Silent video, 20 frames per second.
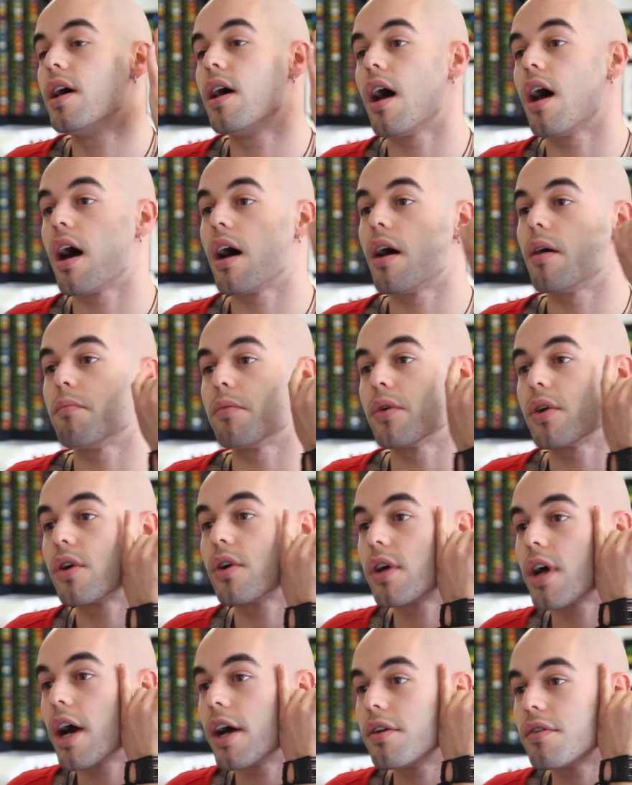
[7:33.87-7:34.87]

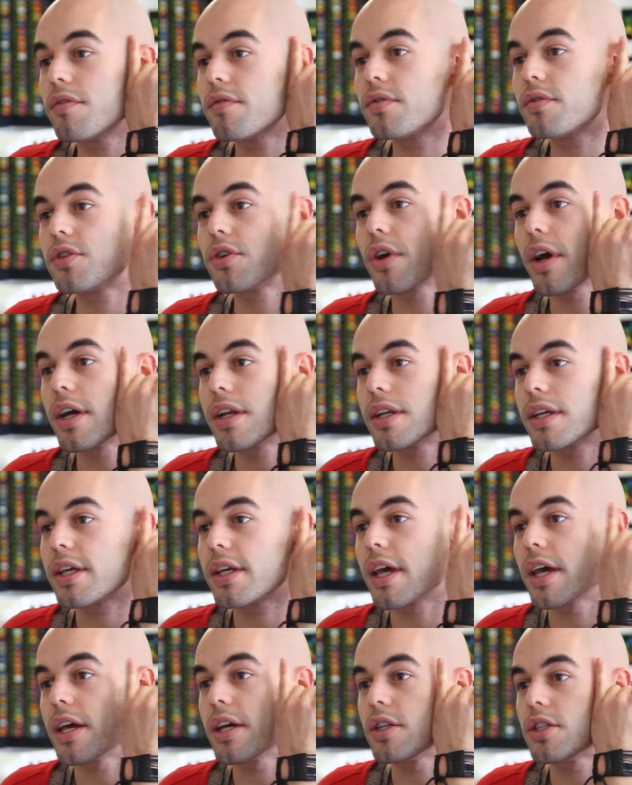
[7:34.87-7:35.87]
kind of try and
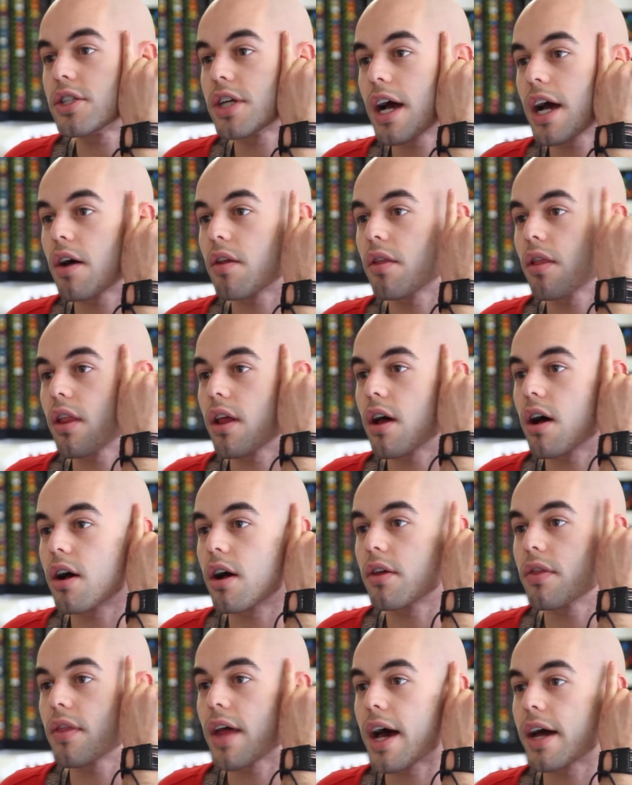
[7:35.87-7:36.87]
gauge how
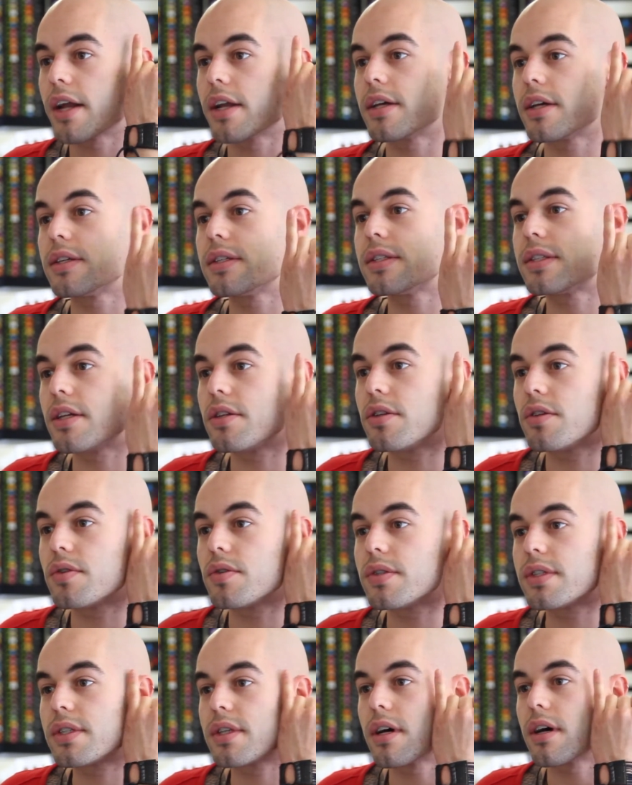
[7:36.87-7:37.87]
long that is and
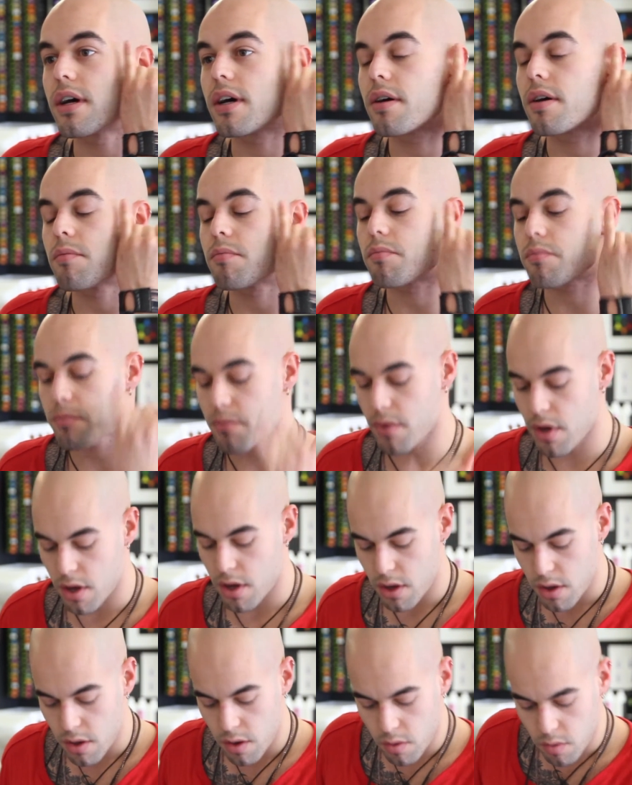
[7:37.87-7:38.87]
use
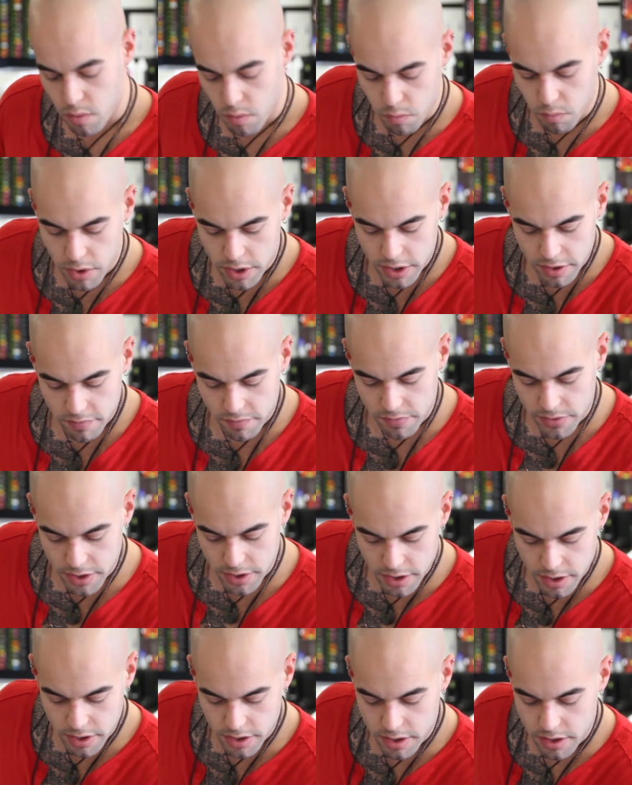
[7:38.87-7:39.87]
one of
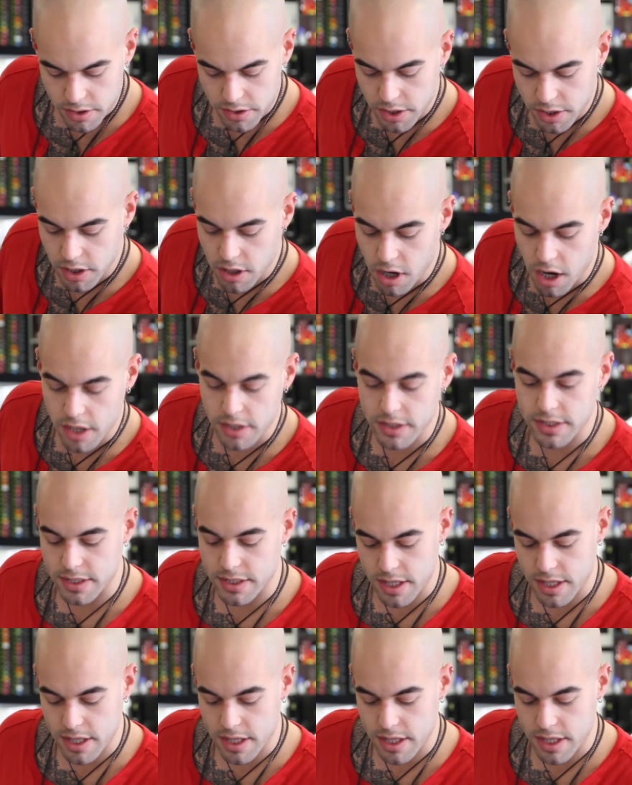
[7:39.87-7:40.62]
the guards